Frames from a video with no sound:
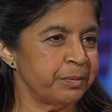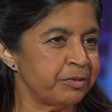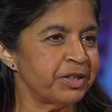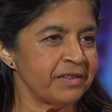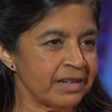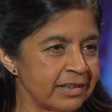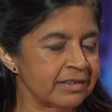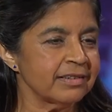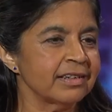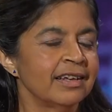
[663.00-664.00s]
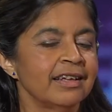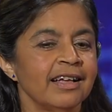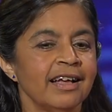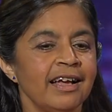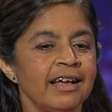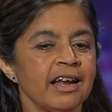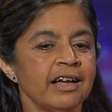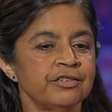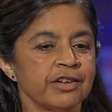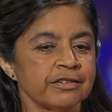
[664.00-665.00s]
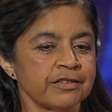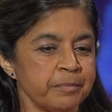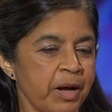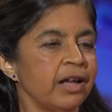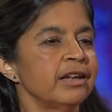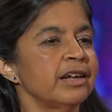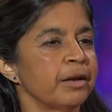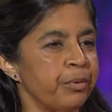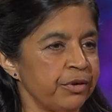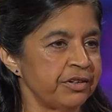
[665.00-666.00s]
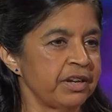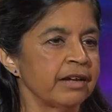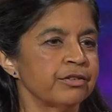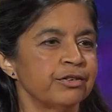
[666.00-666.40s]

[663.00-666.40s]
be resilient, and I just smile and I point it out